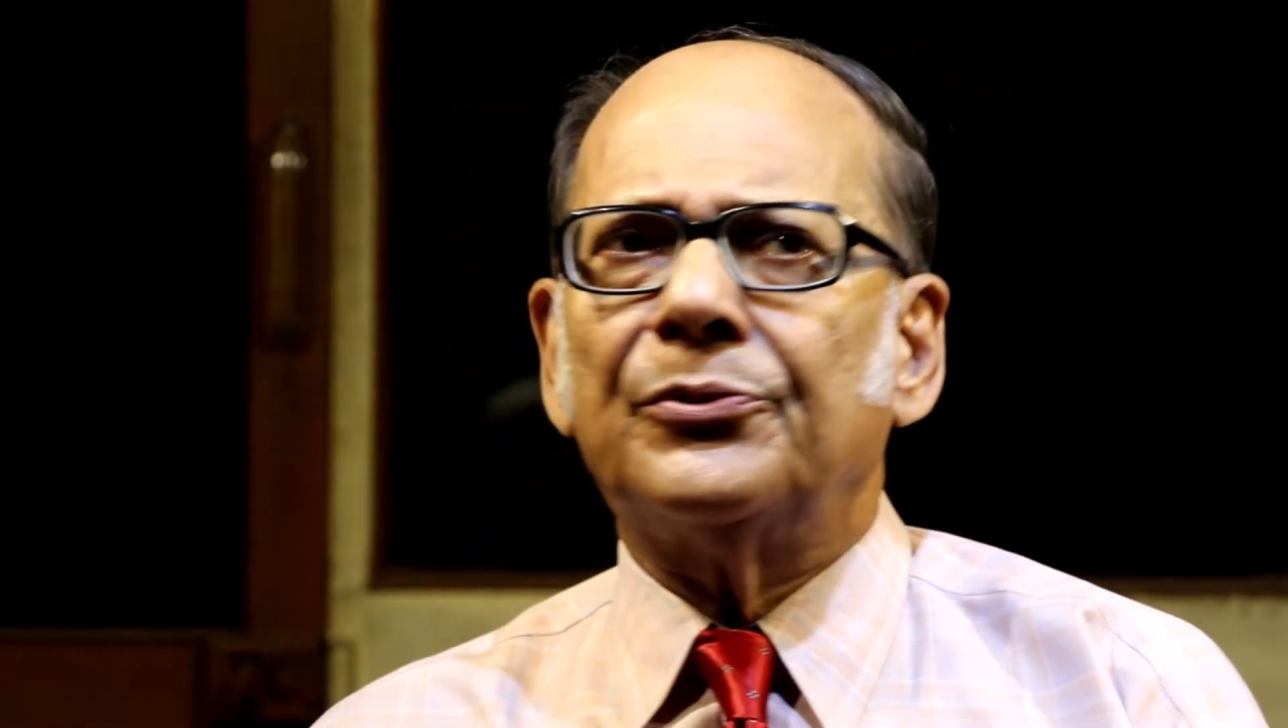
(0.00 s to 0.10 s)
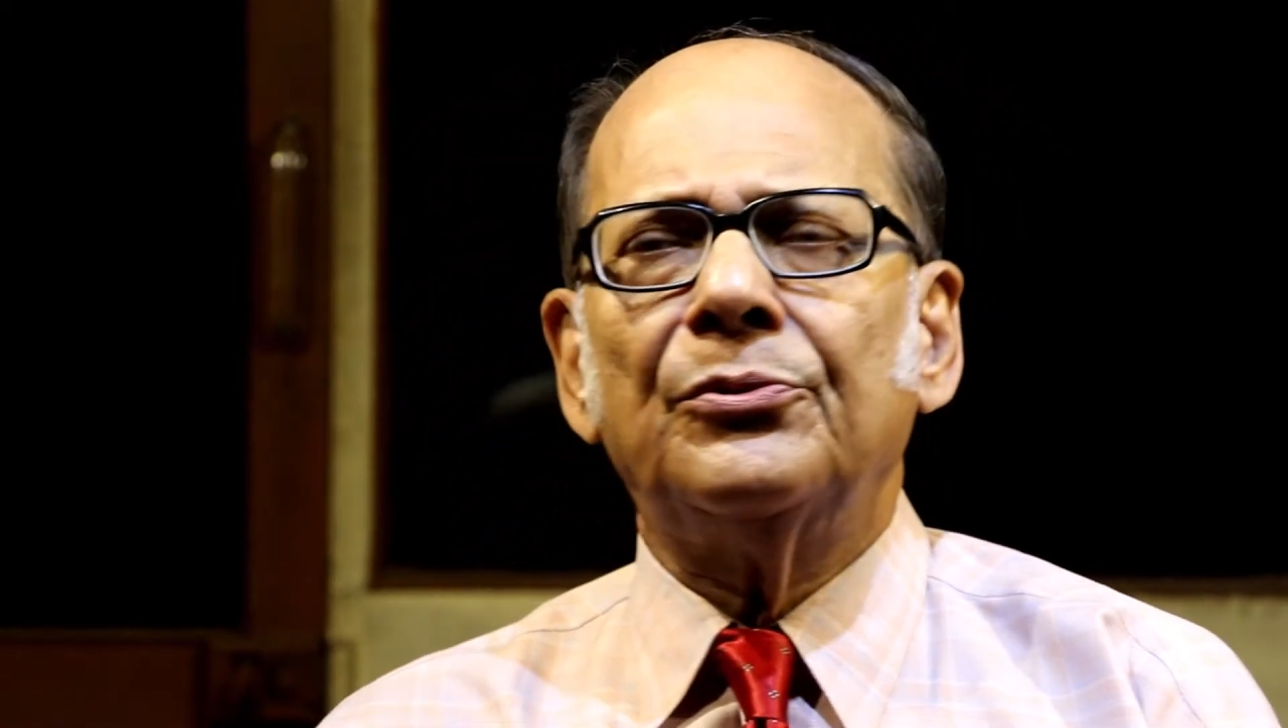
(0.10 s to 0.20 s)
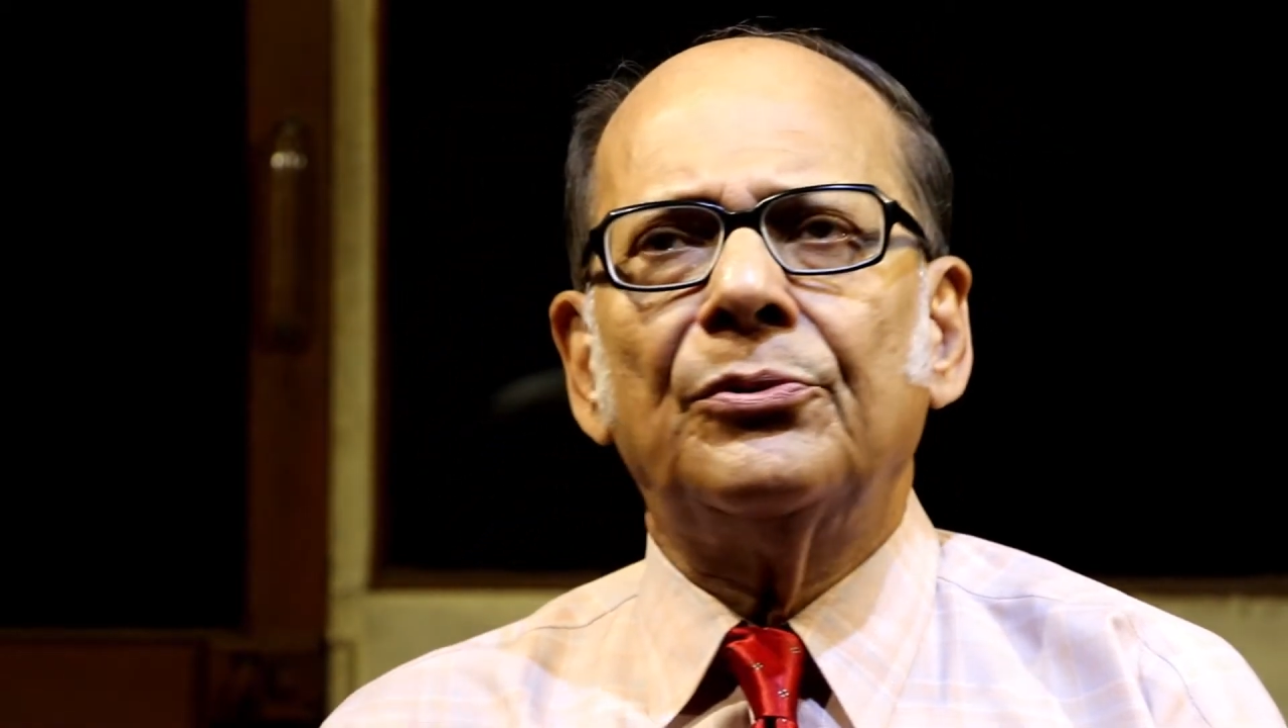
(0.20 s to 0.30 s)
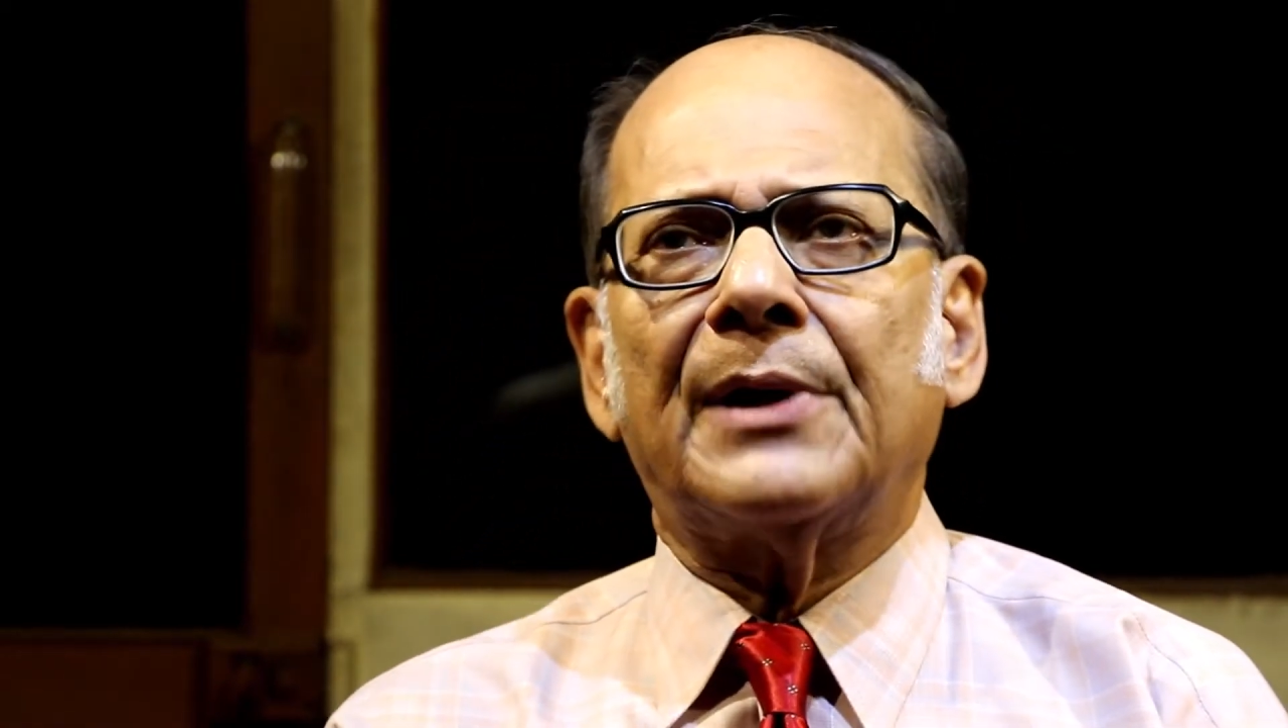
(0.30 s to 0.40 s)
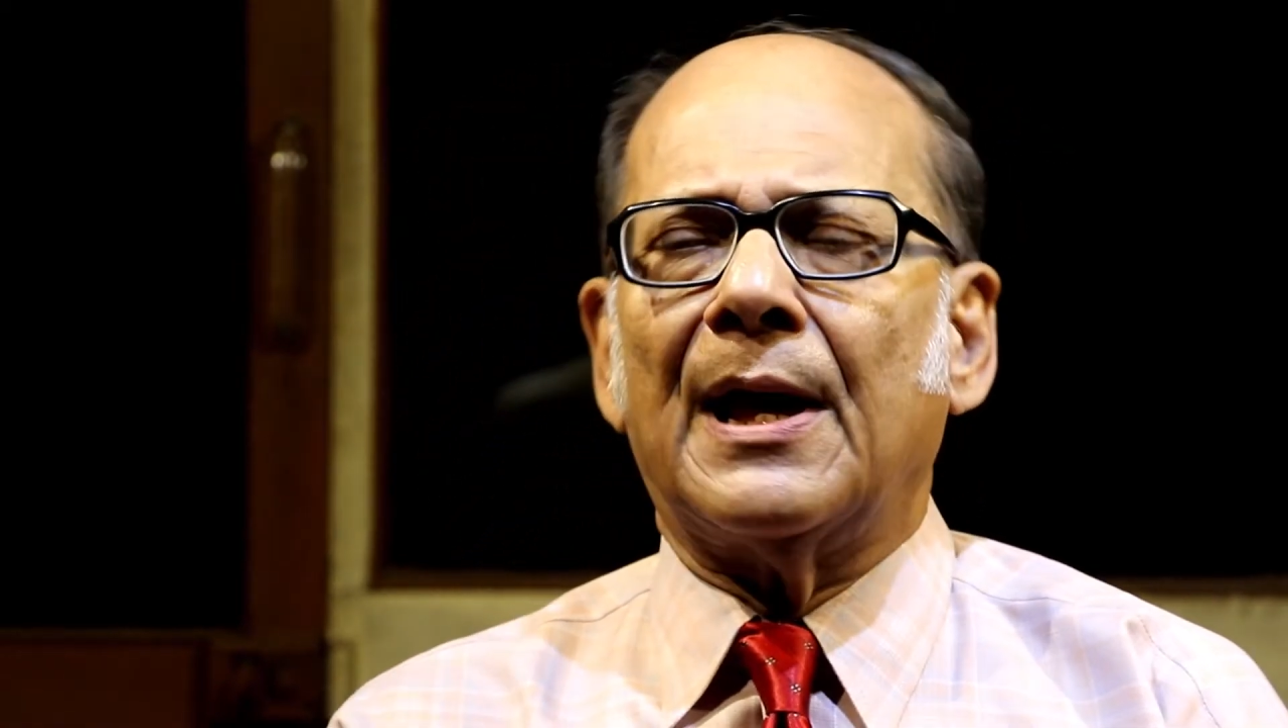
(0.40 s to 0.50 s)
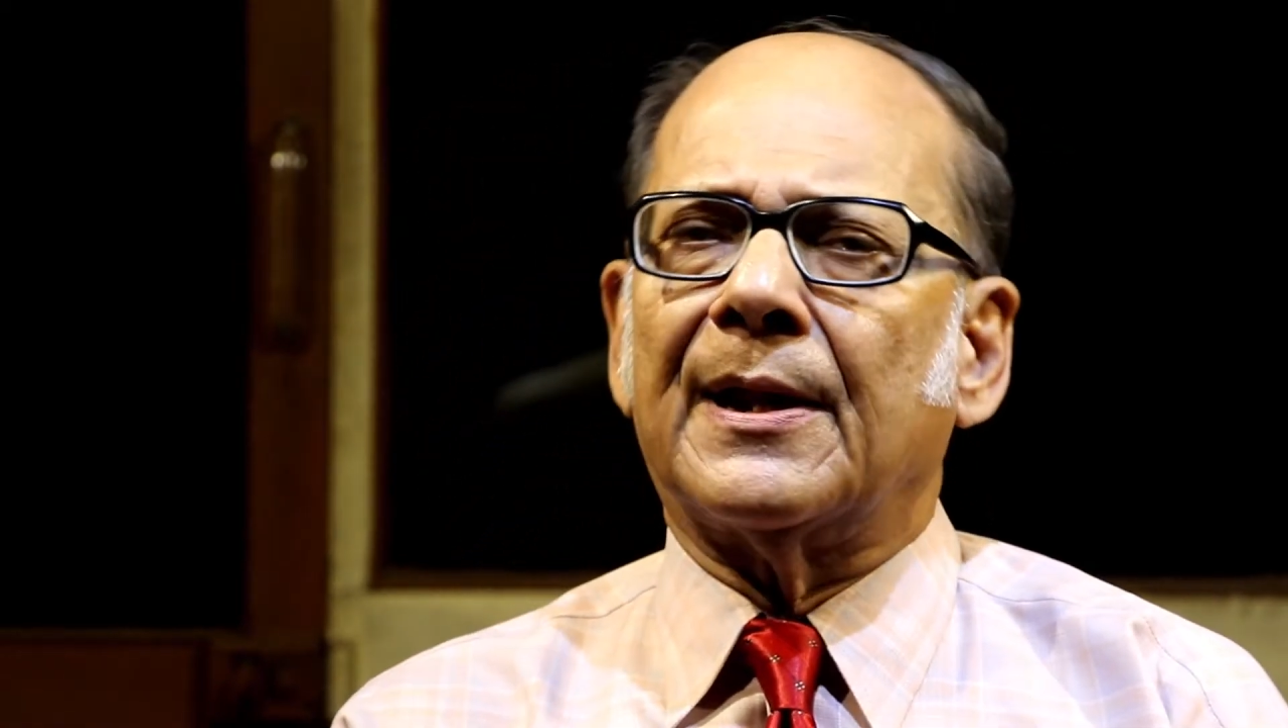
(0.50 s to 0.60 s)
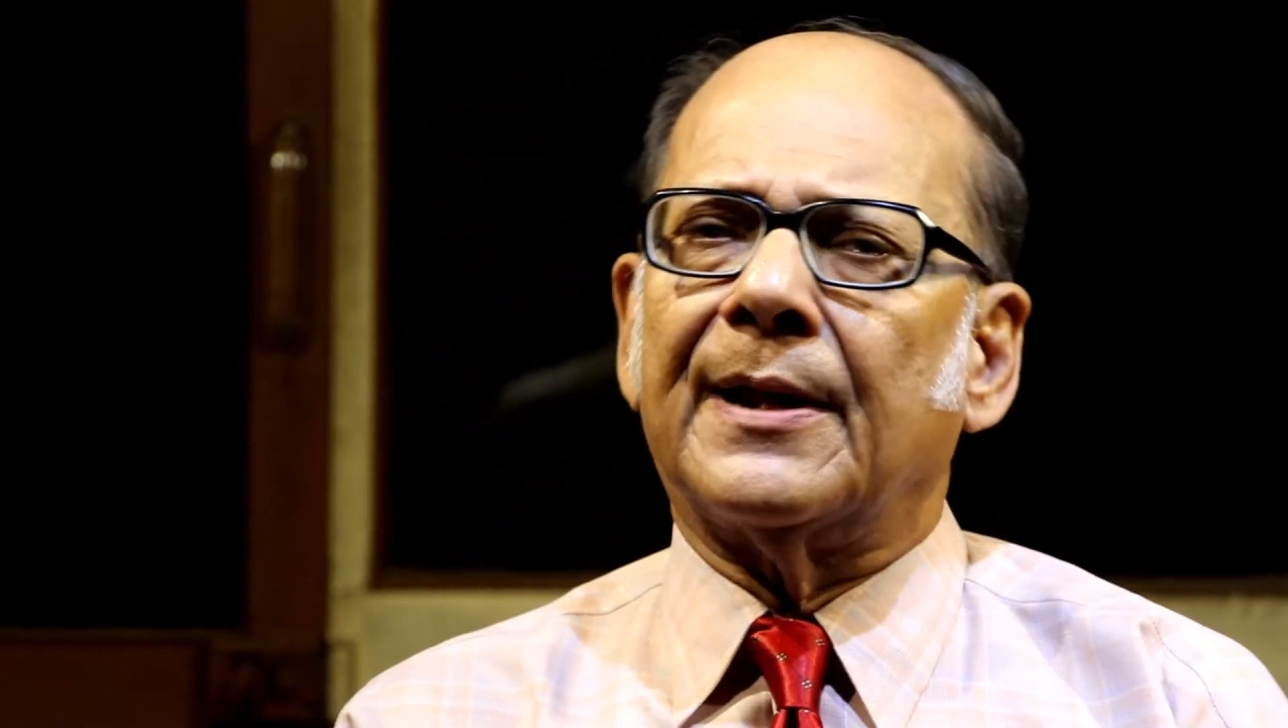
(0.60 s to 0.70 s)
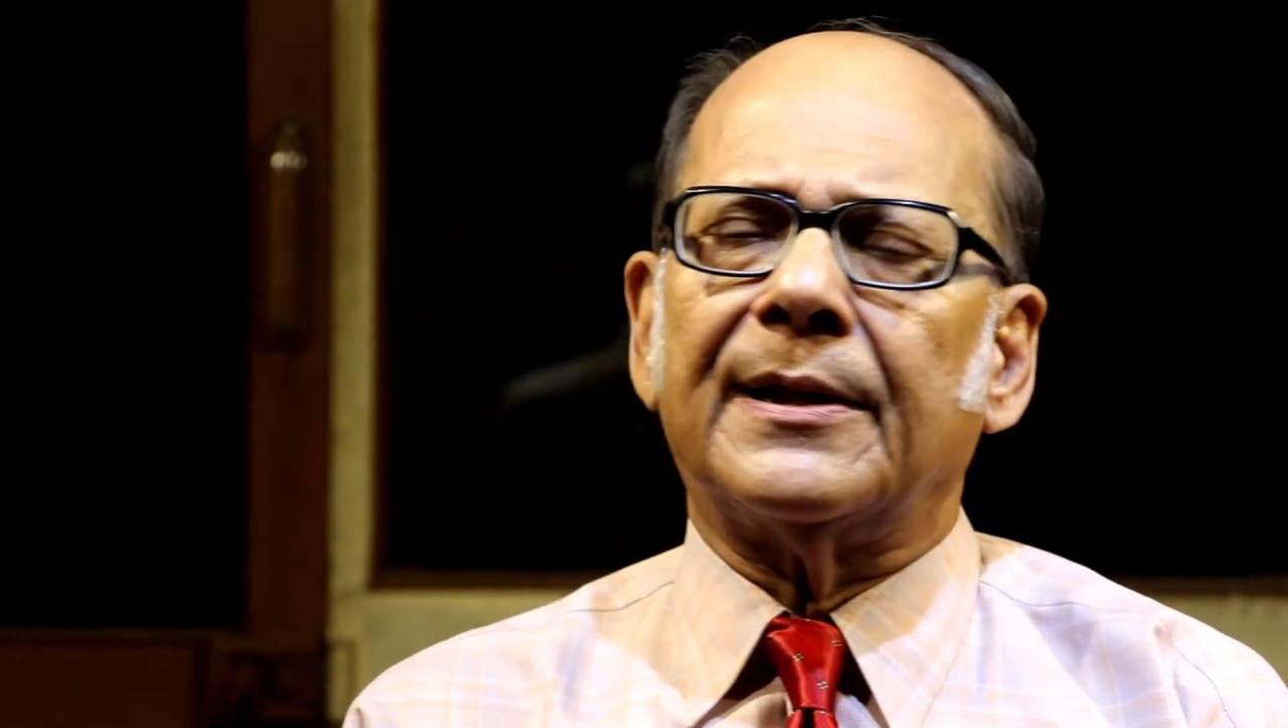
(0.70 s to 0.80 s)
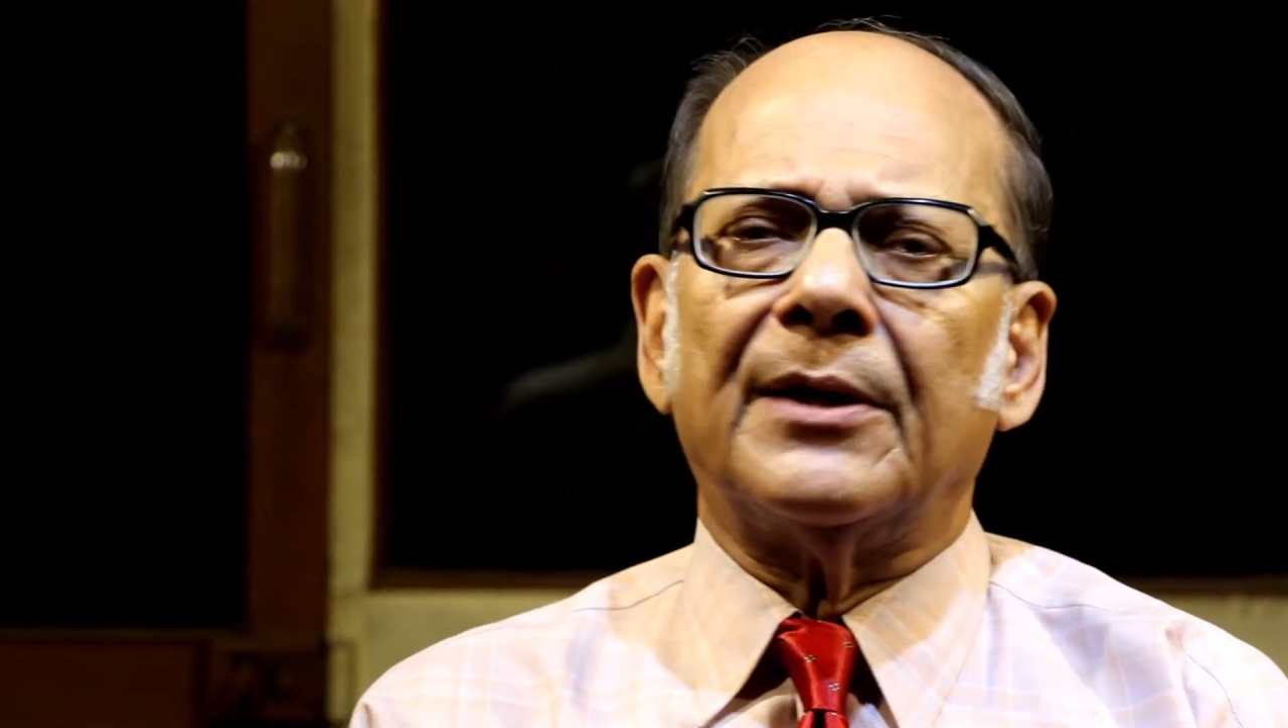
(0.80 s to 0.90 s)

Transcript: to Calcutta